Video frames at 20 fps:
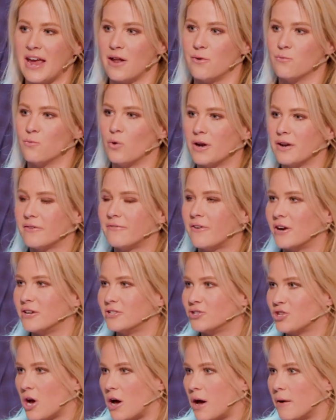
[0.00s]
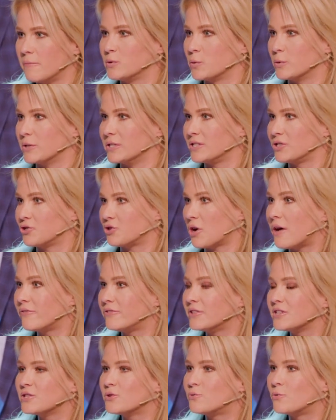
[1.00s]
and one of our jobs was
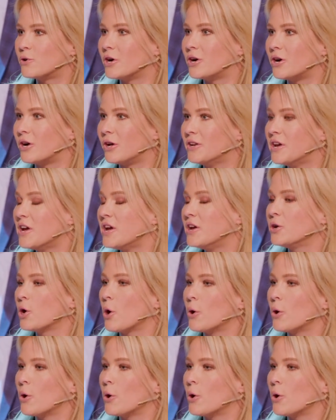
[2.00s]
traveling the world,